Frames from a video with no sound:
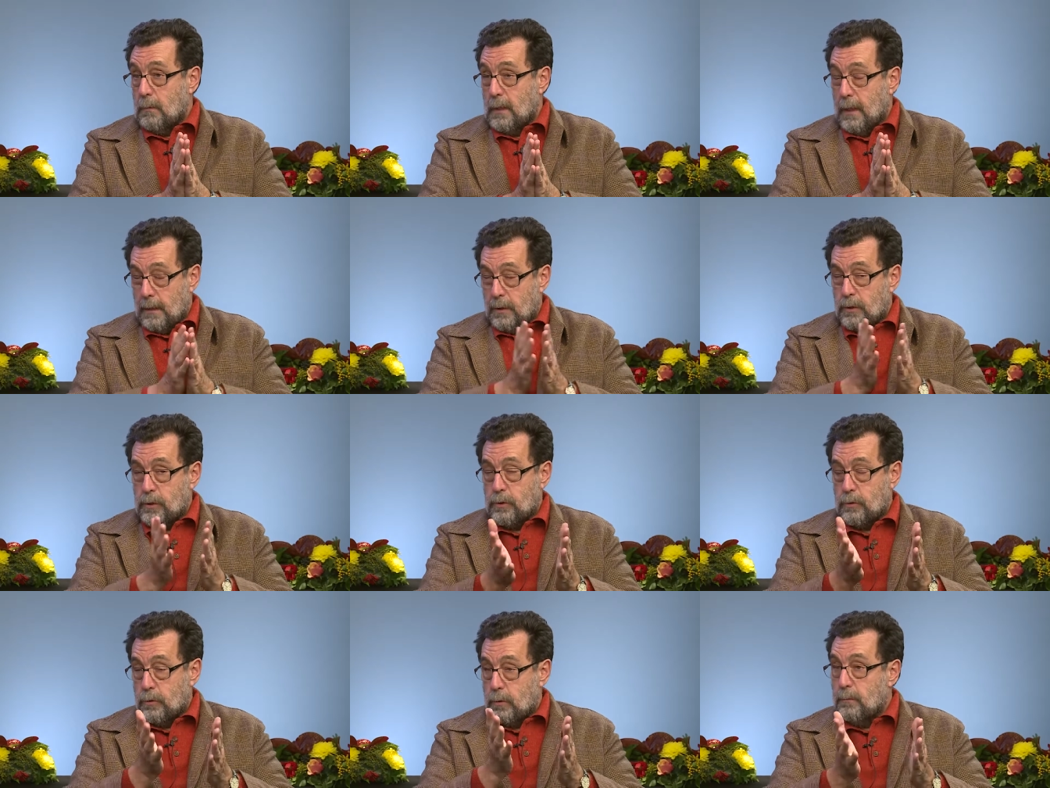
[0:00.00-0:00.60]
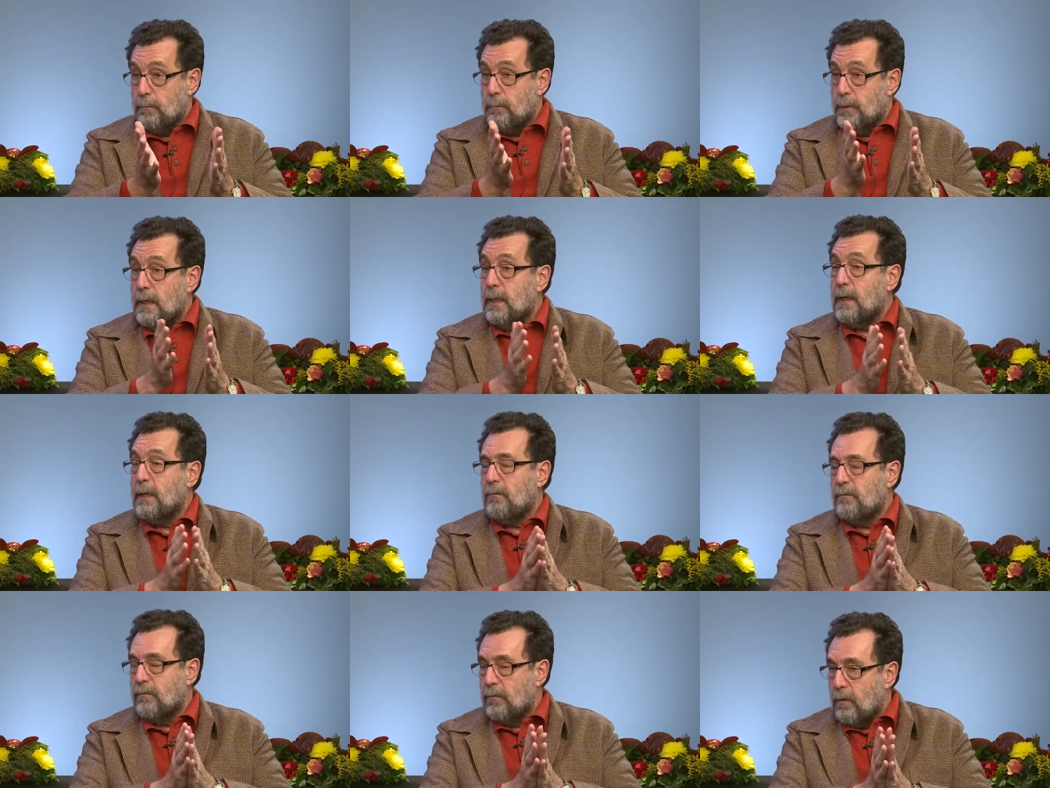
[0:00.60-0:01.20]
and should be
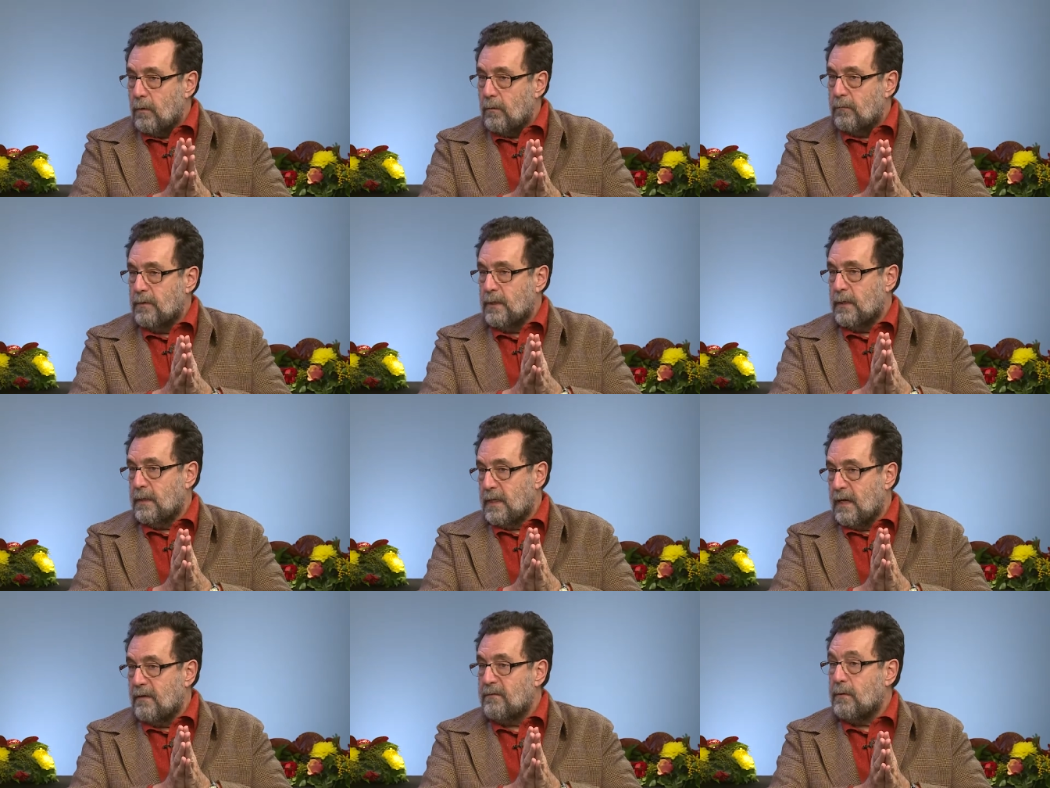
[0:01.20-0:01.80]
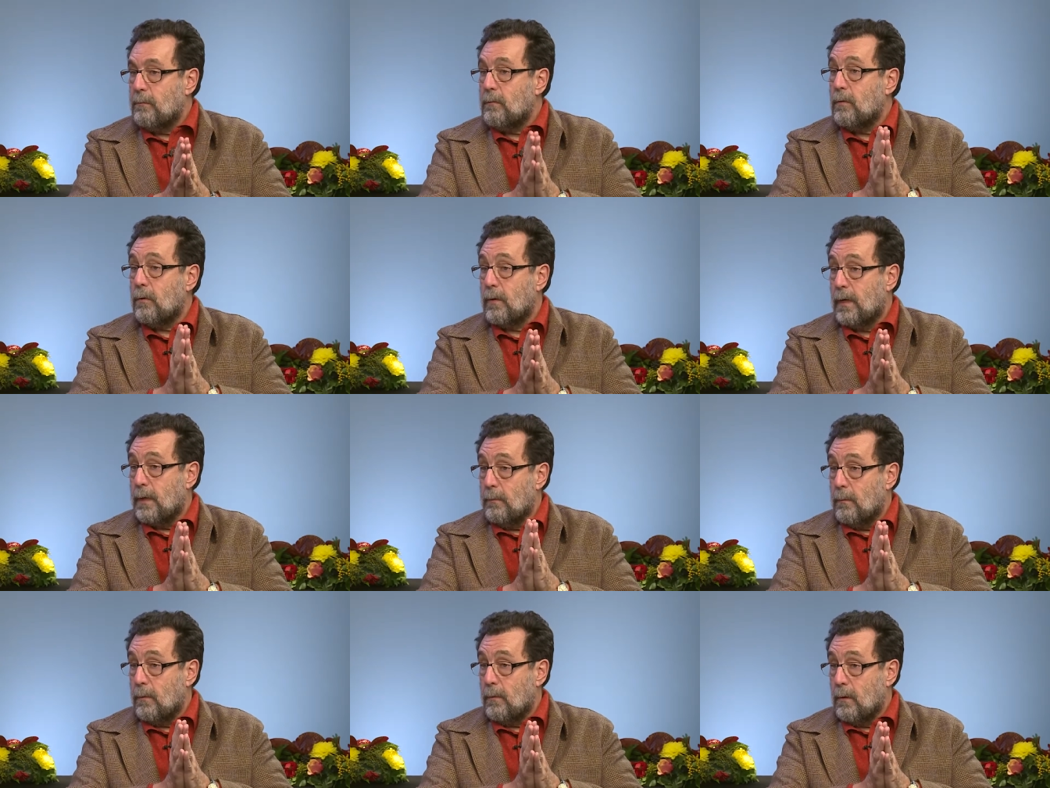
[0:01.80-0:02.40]
involved in TAVI
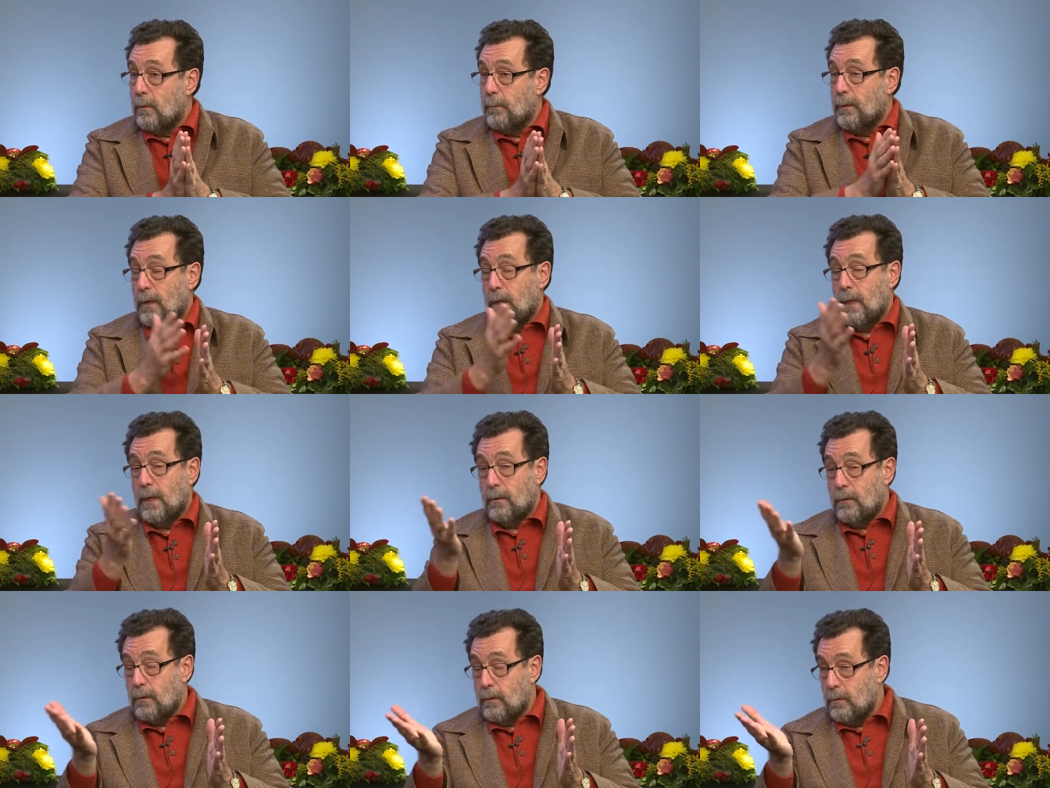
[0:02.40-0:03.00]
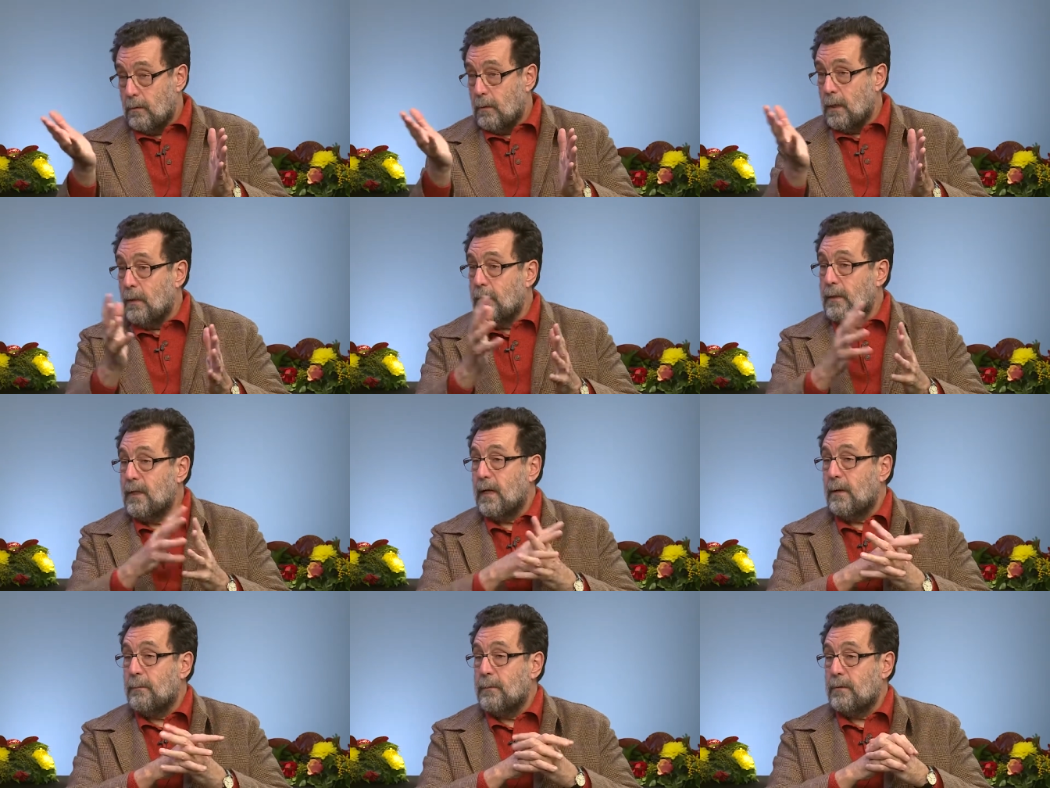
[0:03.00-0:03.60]
more and more. But I don't know how
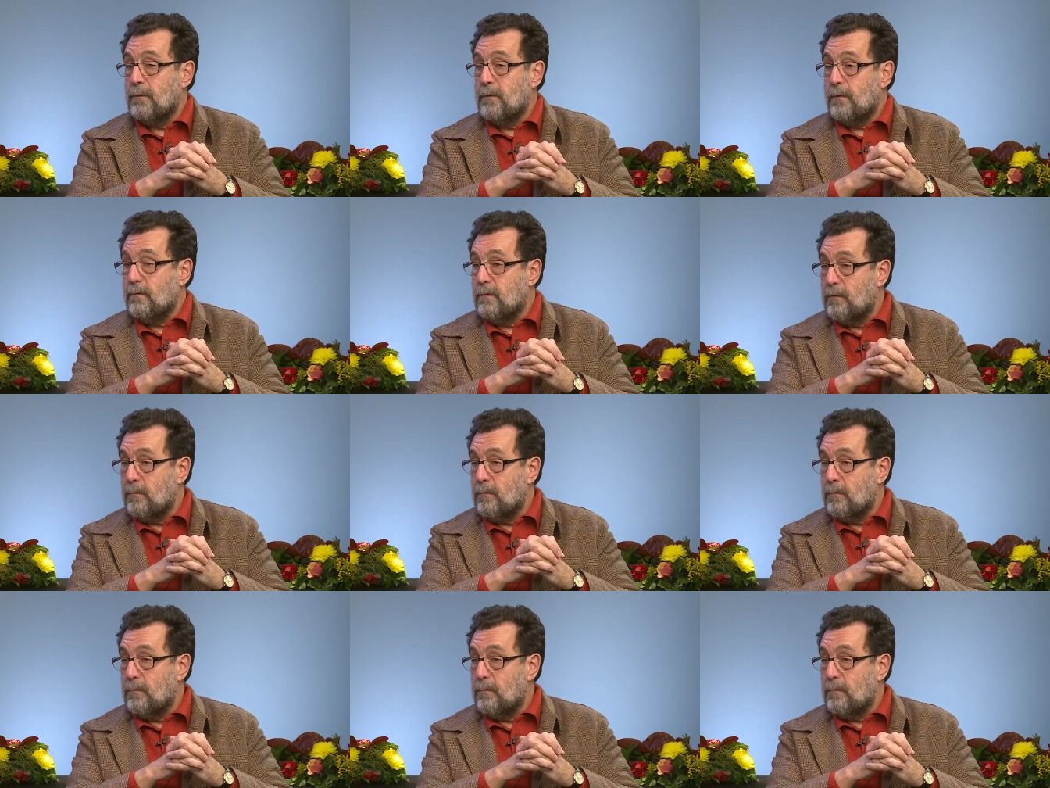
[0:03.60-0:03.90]
it happened in